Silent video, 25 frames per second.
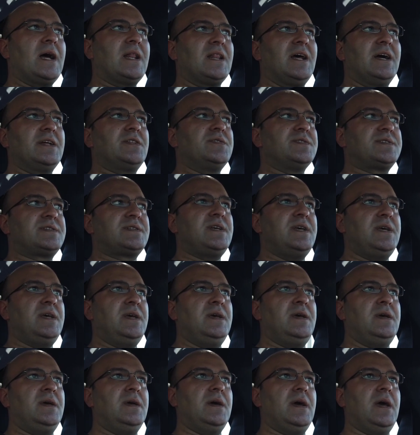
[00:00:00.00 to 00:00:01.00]
I'd like to
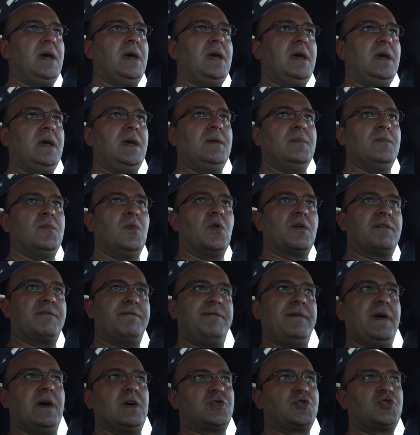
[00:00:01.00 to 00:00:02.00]
see a more
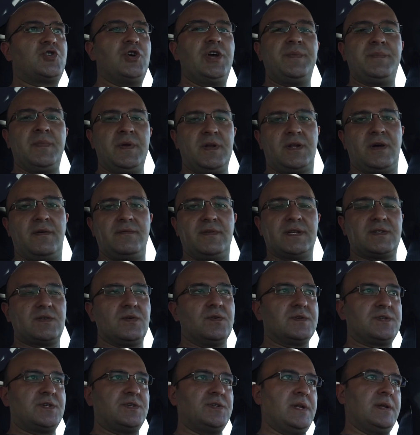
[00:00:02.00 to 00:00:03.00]
fair treatment of this
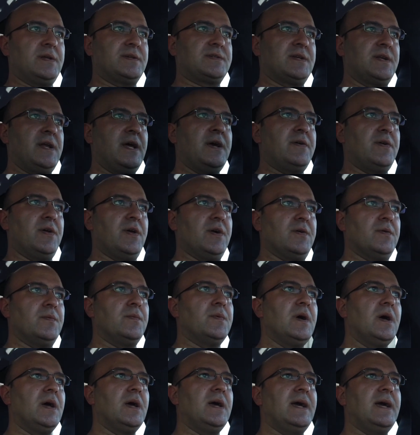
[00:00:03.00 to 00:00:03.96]
whole scenario.